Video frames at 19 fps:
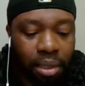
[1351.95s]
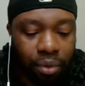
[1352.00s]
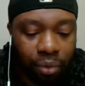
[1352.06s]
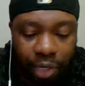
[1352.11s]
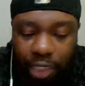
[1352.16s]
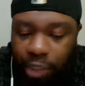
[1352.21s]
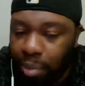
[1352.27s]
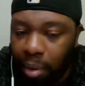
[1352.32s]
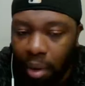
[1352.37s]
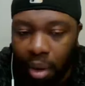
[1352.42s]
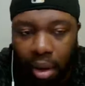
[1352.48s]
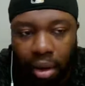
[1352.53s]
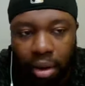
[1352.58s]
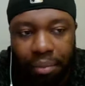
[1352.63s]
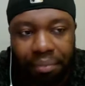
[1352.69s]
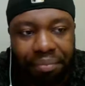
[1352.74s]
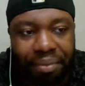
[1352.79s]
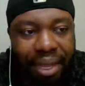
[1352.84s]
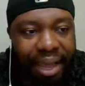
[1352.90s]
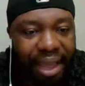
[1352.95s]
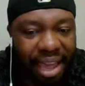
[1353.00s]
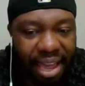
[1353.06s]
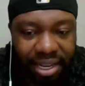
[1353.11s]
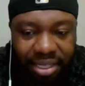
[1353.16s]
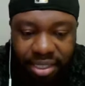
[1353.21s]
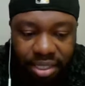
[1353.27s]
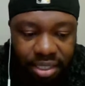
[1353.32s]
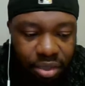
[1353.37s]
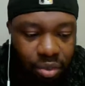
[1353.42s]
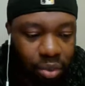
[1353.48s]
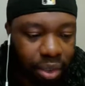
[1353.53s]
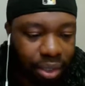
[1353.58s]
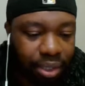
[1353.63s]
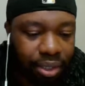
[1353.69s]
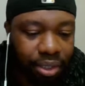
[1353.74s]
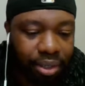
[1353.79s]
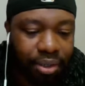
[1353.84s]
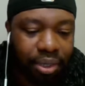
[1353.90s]
Chris Paul, the ageless
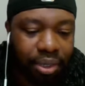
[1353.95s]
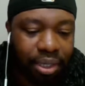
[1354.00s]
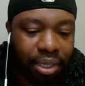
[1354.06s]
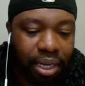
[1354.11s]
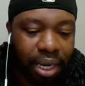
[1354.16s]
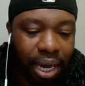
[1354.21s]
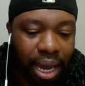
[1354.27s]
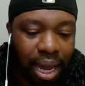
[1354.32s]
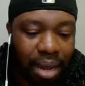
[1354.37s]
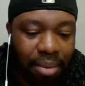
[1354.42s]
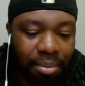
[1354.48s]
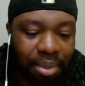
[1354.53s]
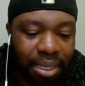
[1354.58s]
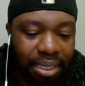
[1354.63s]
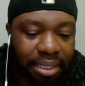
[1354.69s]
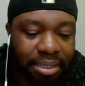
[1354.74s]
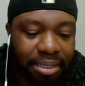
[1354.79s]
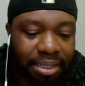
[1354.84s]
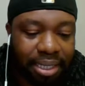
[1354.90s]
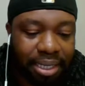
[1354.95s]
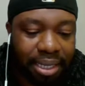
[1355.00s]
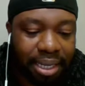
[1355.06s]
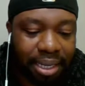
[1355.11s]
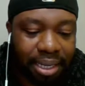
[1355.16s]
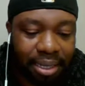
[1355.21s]
wonder, he's